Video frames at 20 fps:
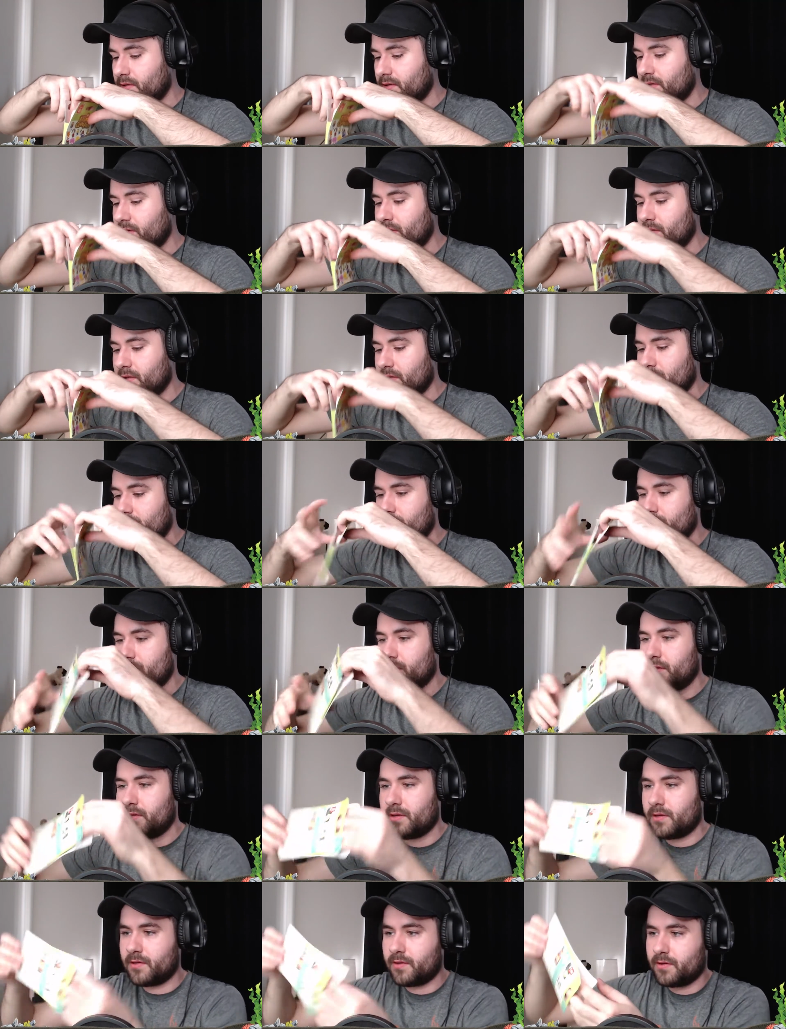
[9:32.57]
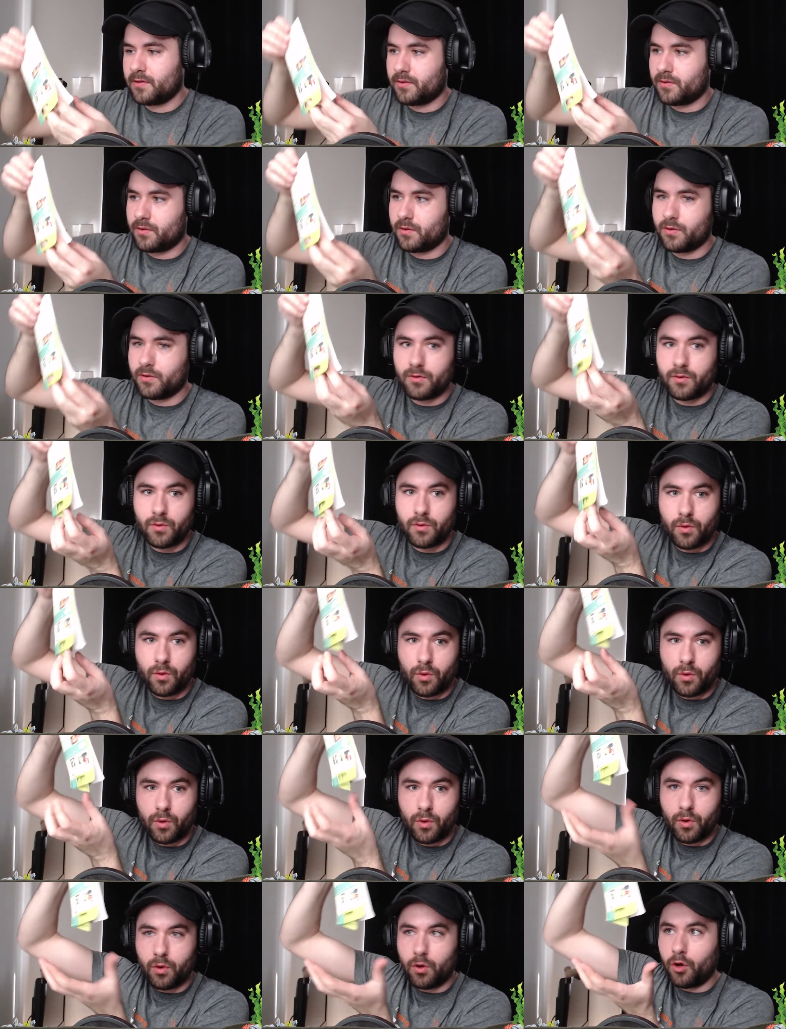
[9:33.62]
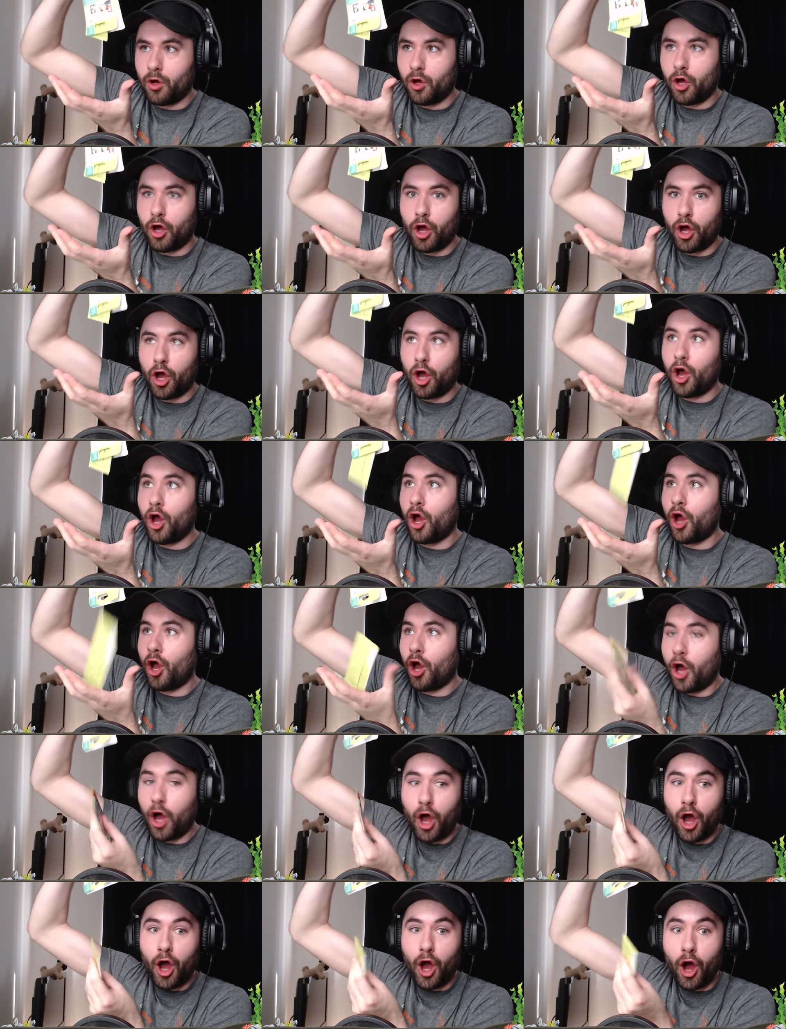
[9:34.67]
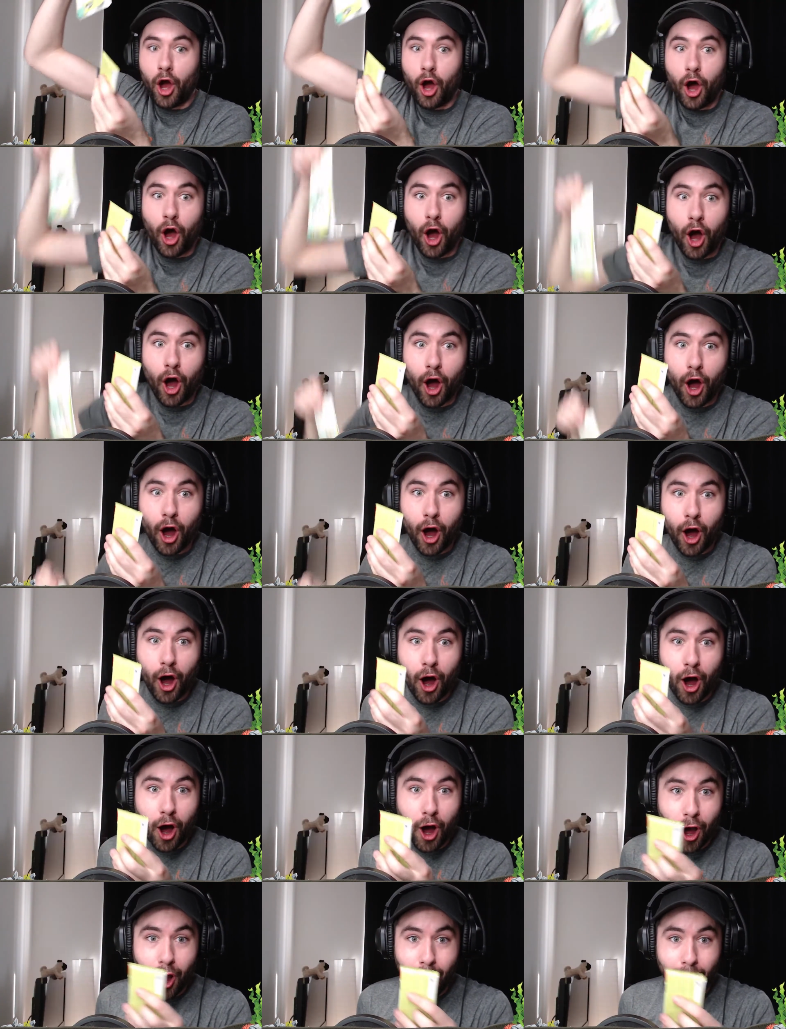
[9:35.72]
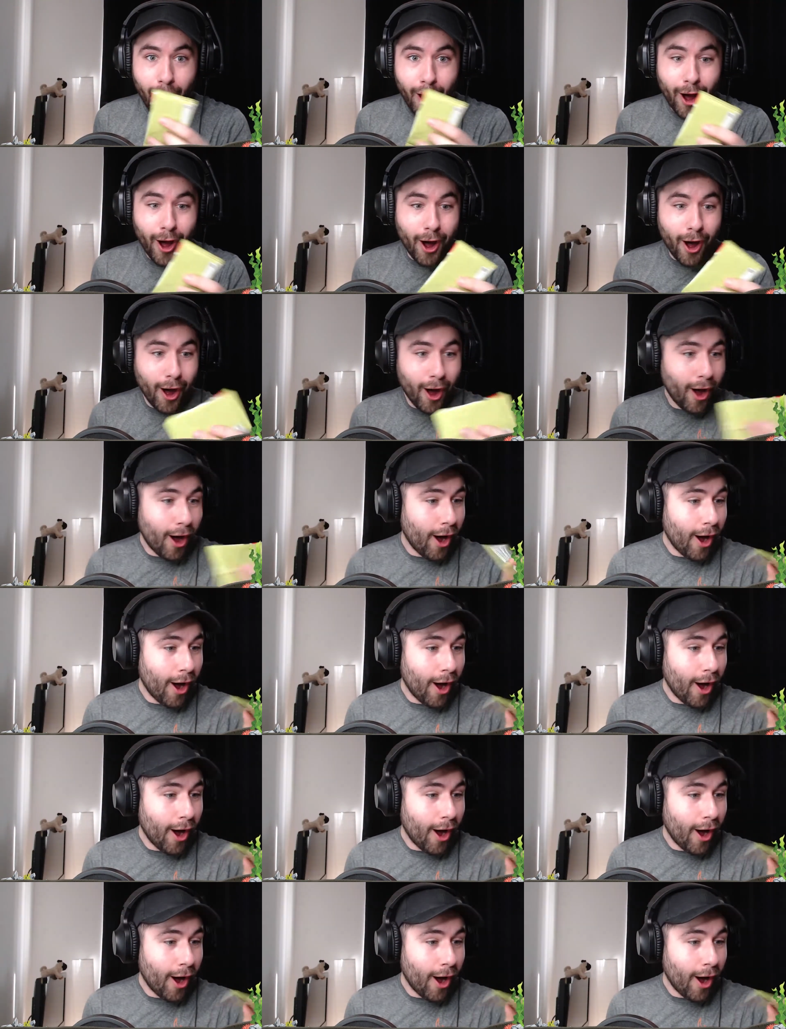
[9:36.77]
No one is speaking in this clip.